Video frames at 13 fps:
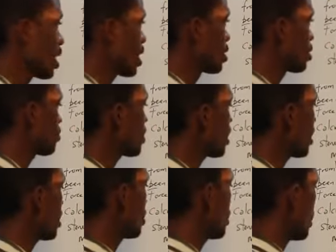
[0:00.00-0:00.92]
and spring
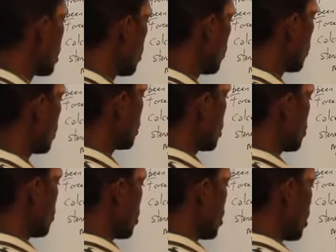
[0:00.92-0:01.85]
energy is
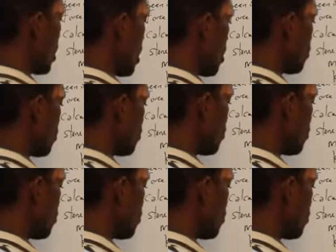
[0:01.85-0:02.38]
calculated by half